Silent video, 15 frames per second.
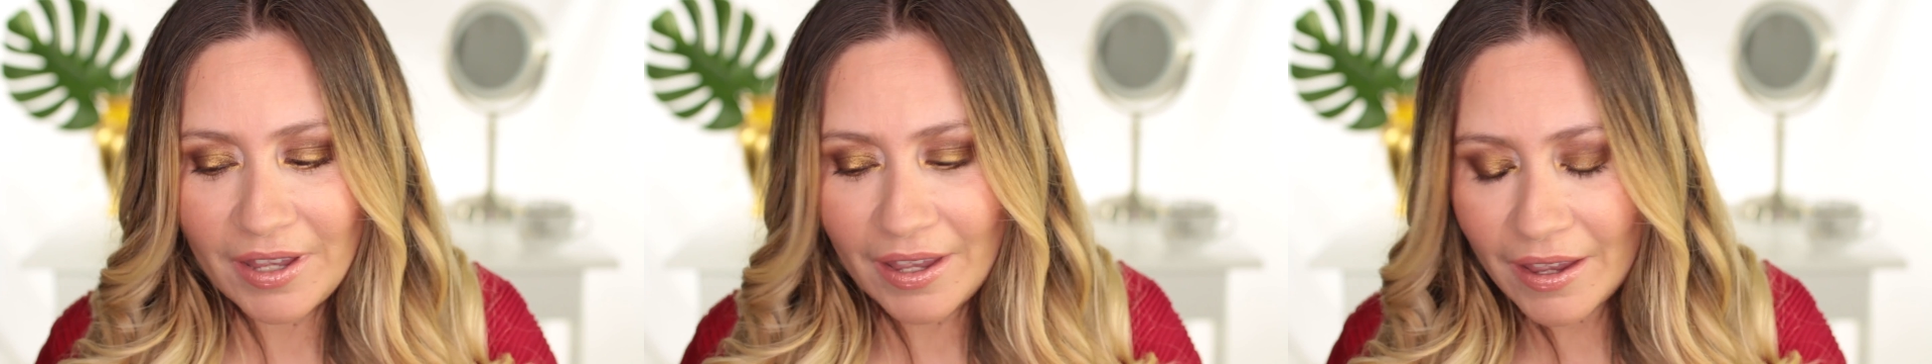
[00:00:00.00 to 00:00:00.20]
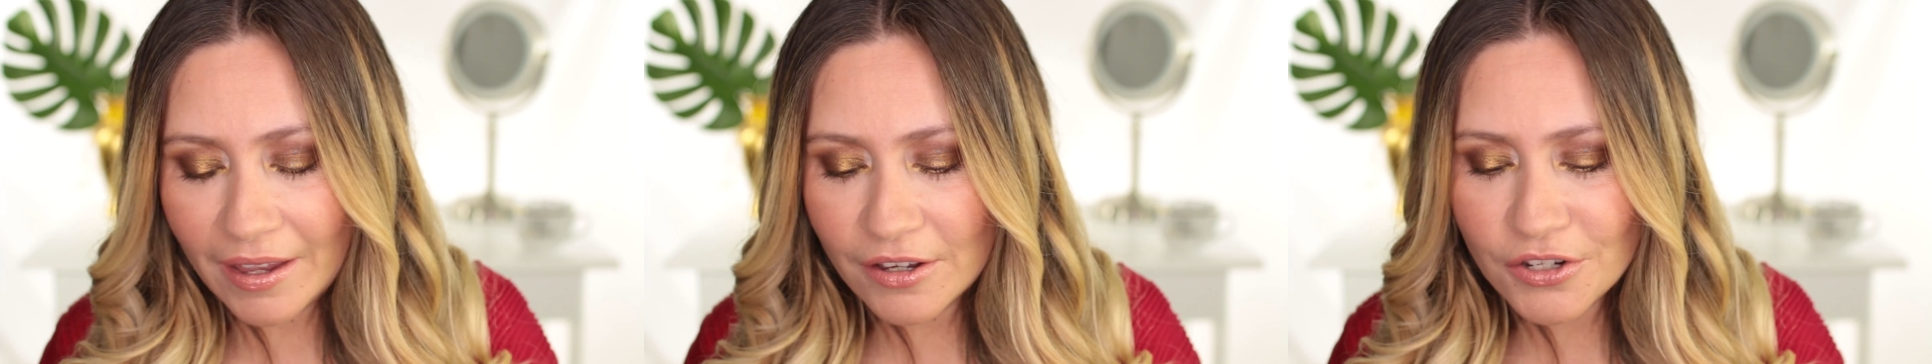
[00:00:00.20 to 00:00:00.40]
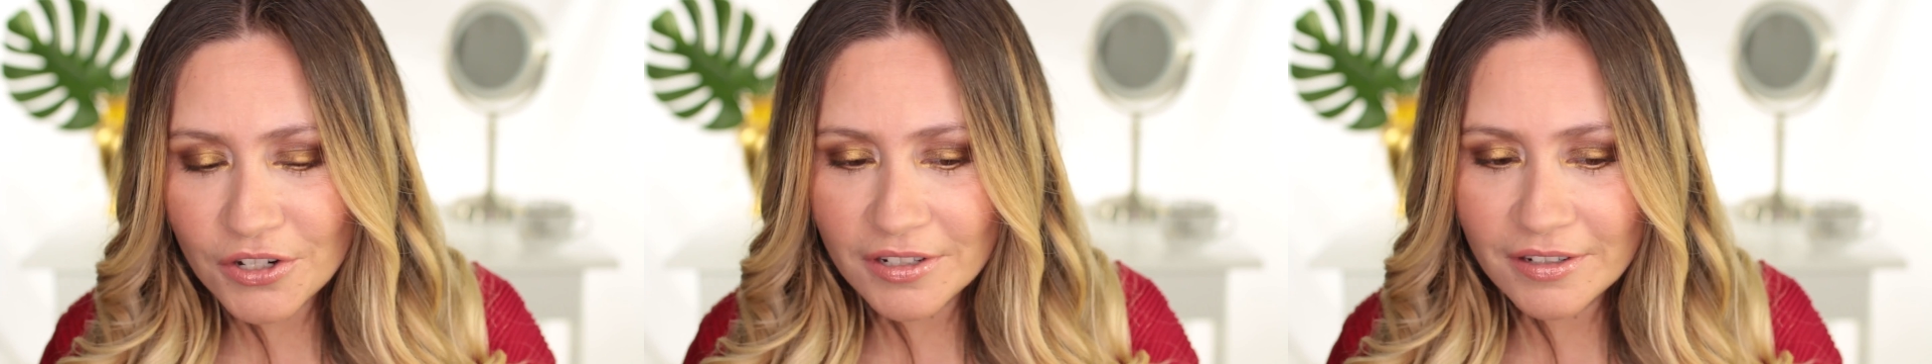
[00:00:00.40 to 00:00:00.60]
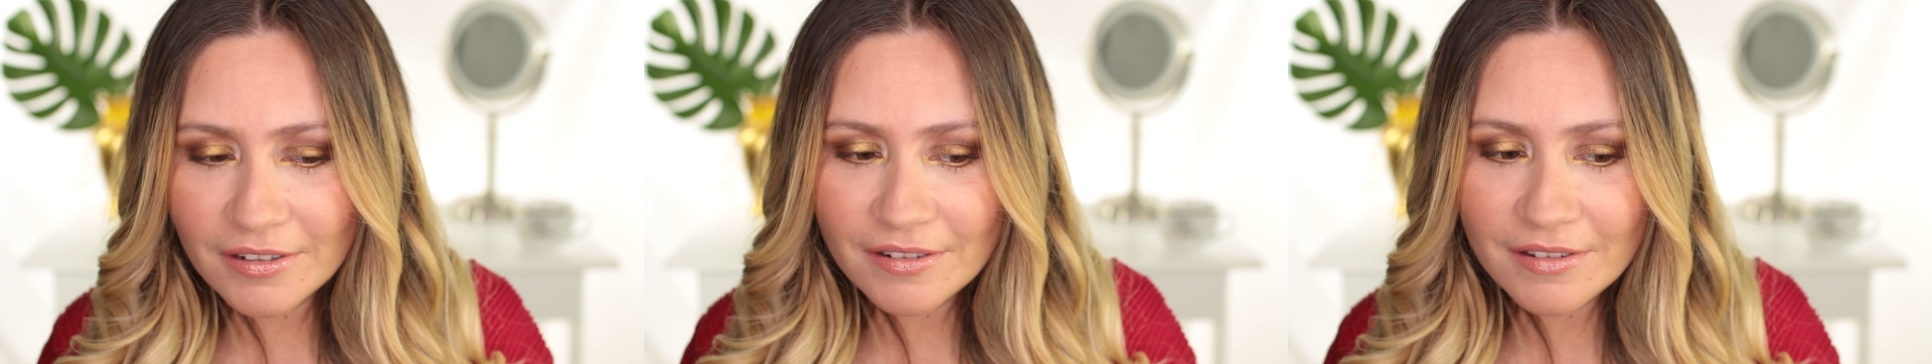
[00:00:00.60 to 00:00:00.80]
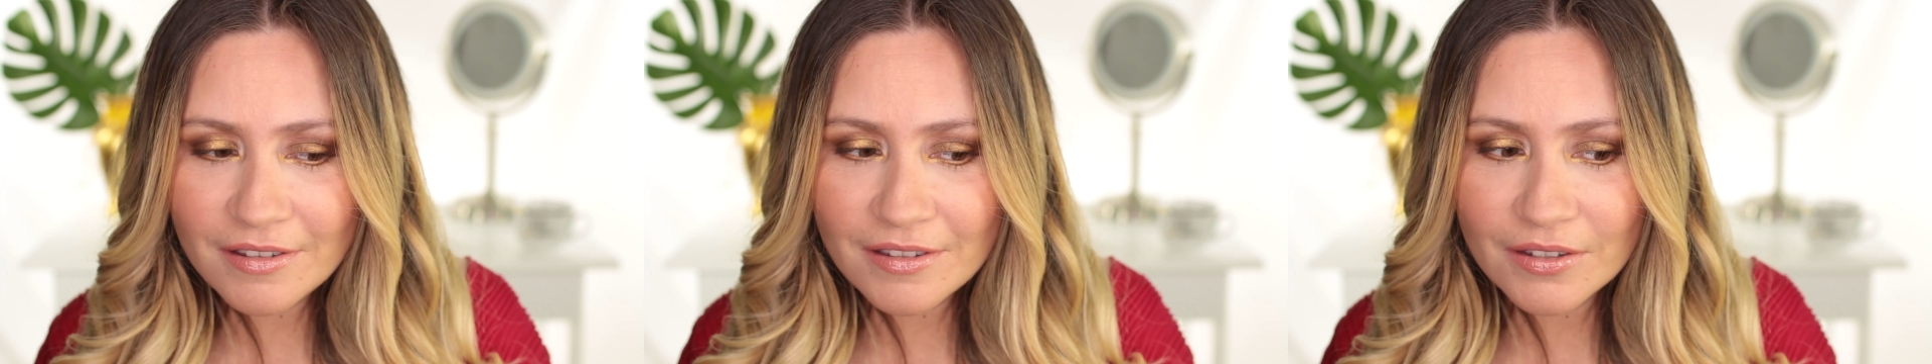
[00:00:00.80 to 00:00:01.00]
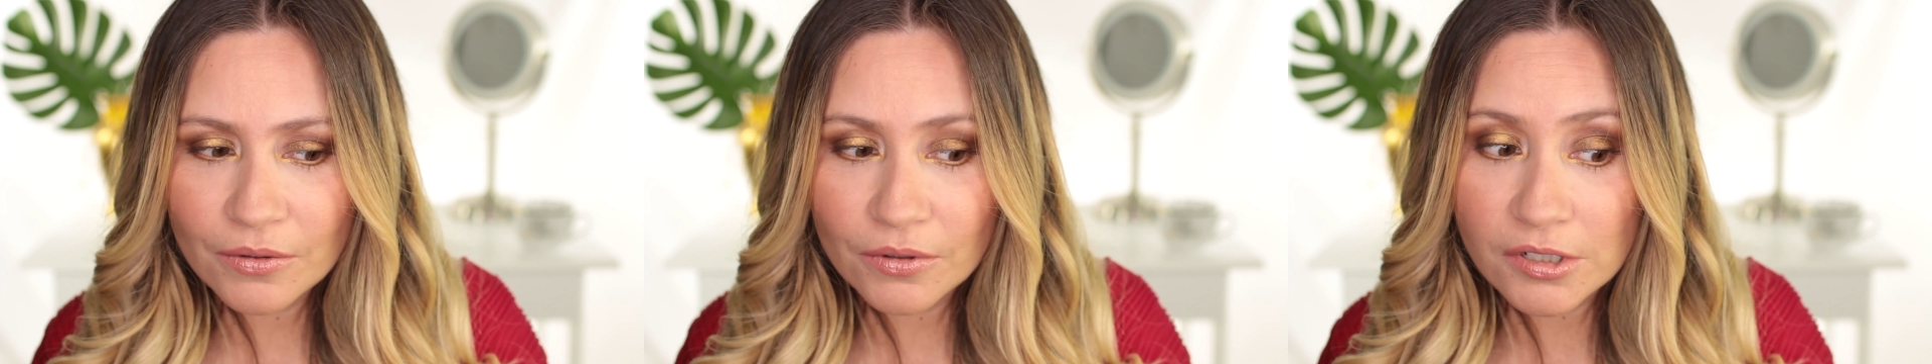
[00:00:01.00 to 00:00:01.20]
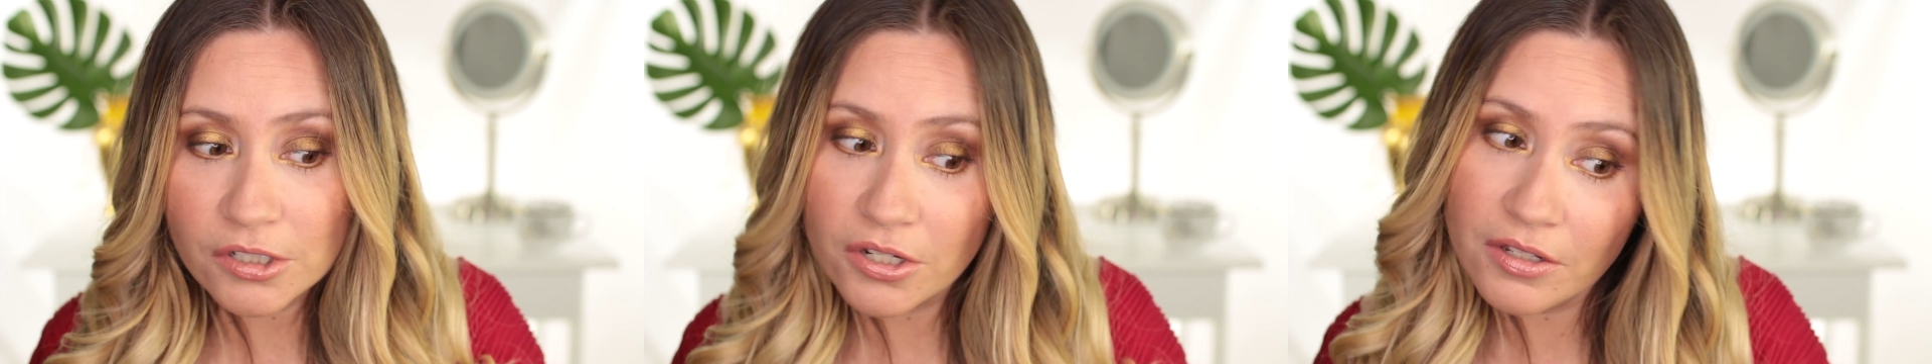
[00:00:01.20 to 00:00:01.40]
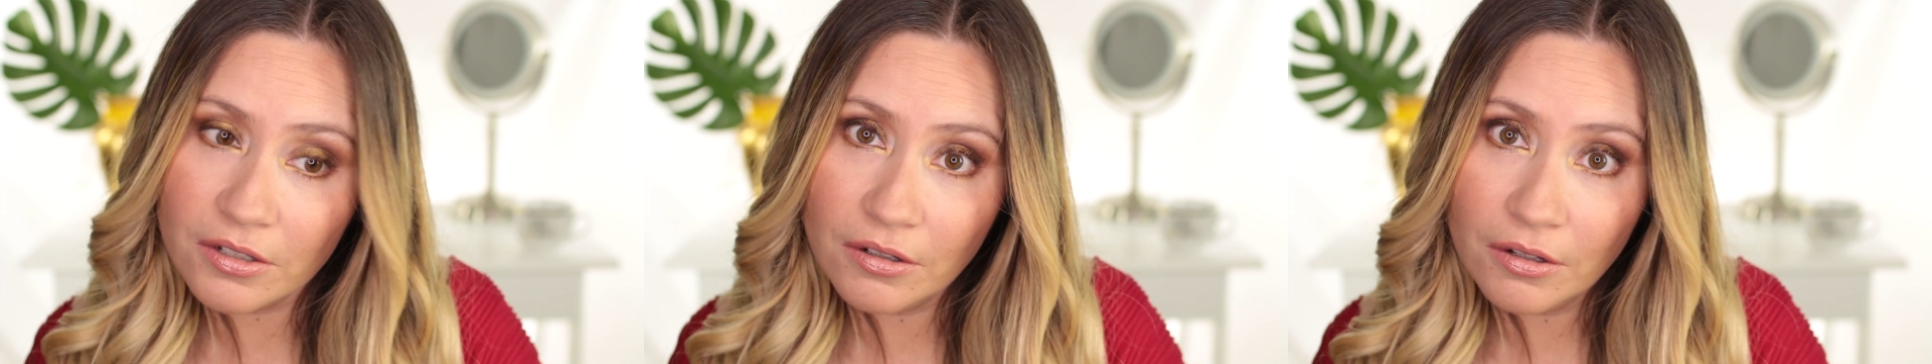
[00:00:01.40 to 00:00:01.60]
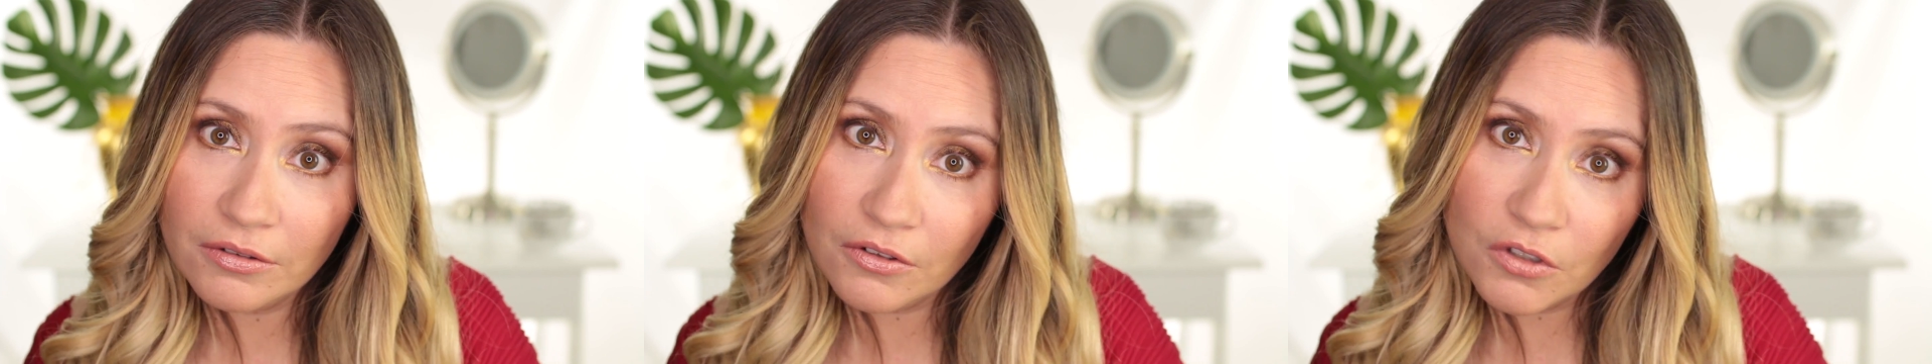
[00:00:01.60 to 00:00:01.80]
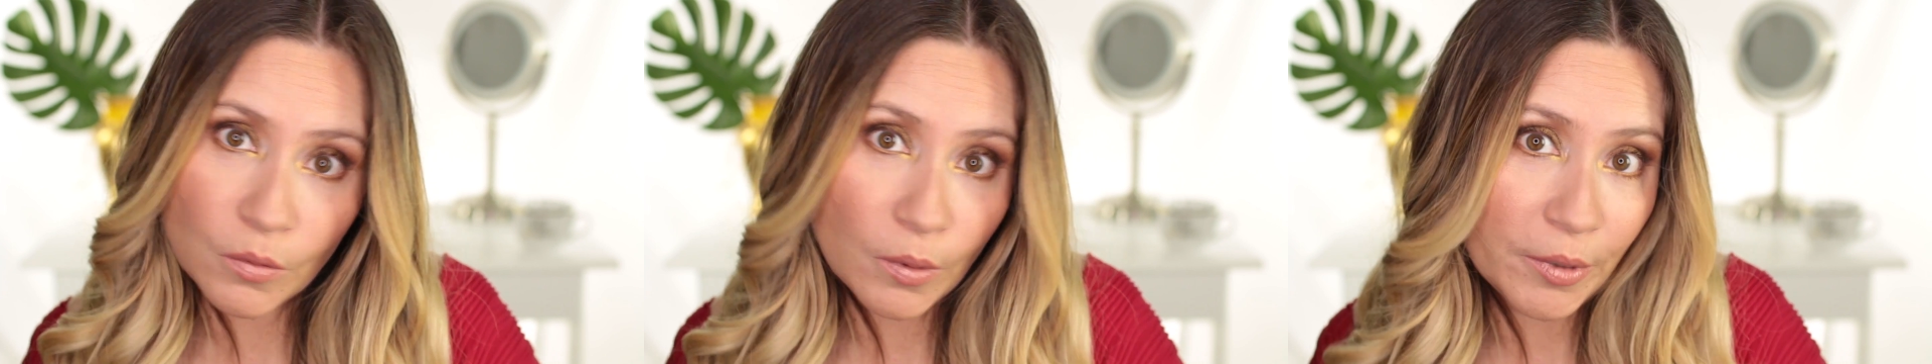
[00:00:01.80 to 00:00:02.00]
occasions or just to go
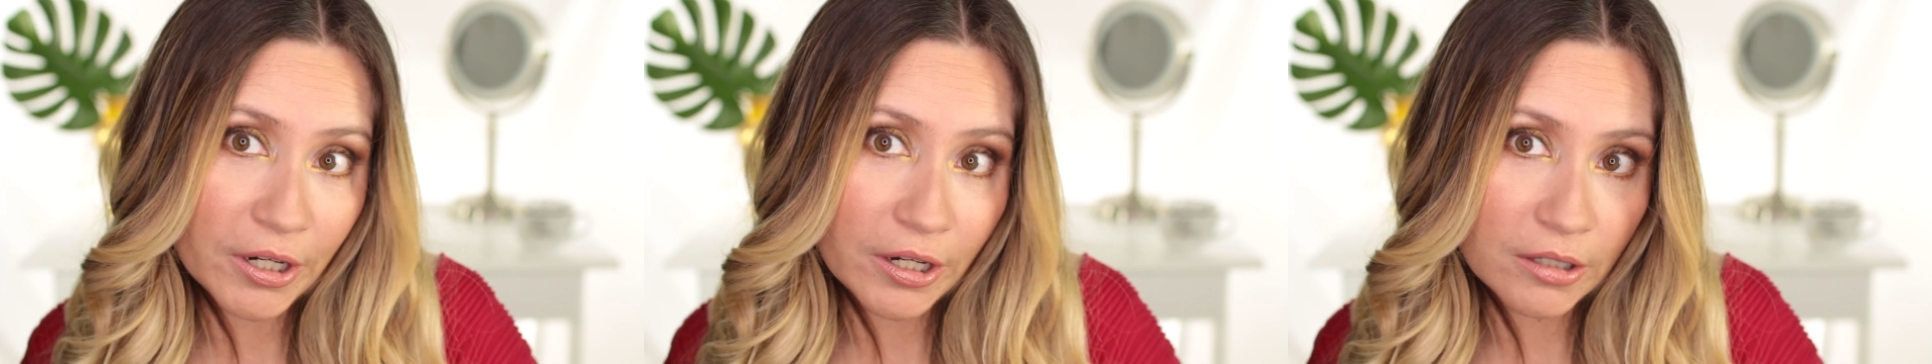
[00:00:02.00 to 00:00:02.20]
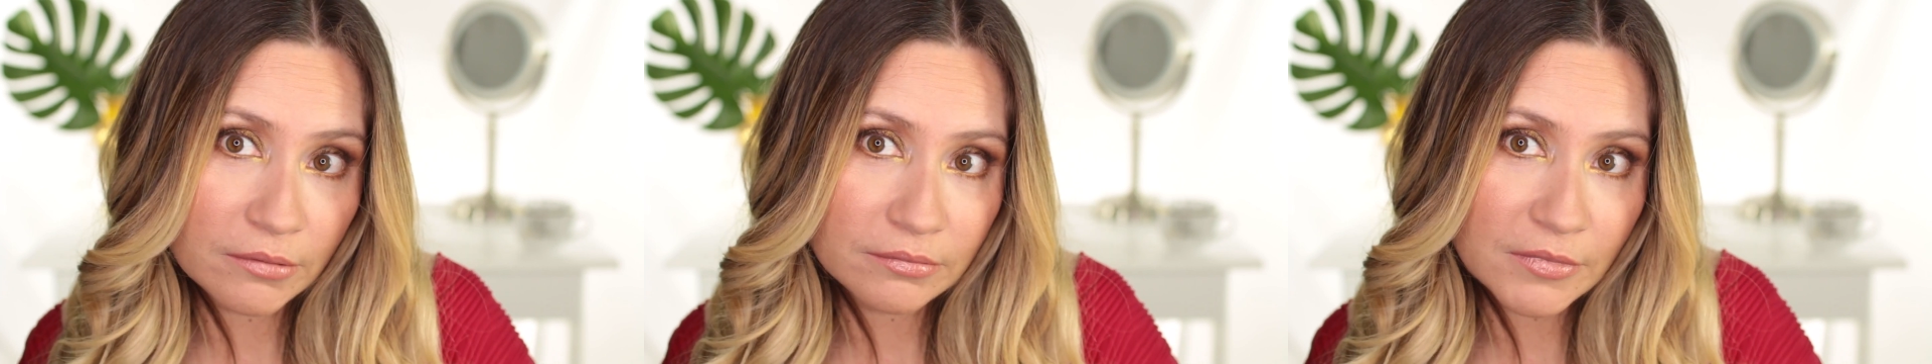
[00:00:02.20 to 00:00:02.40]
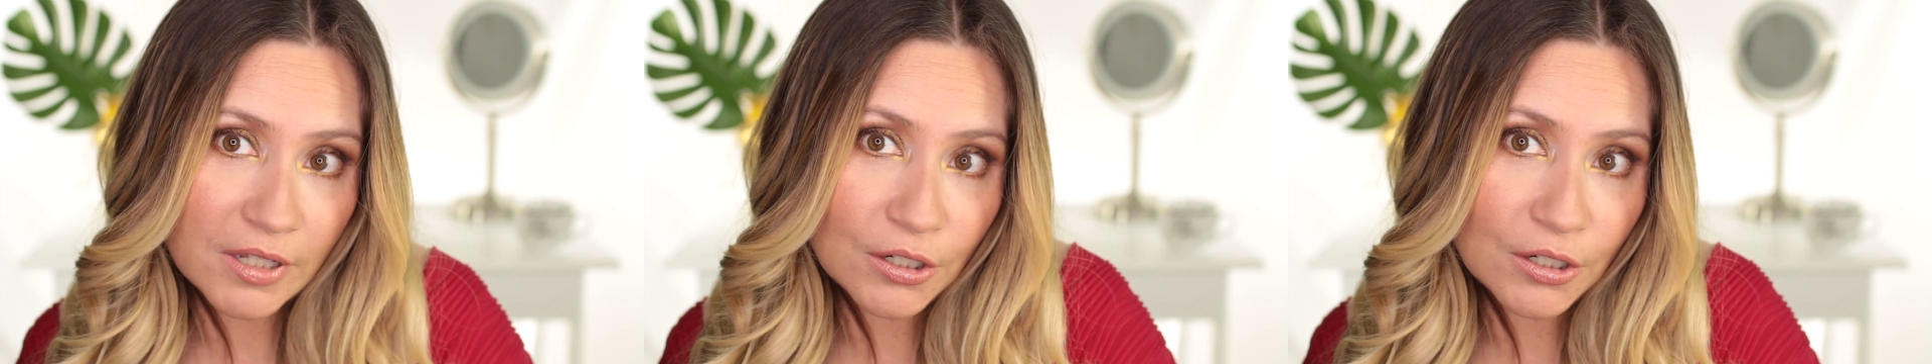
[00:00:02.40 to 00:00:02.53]
to the supermarket.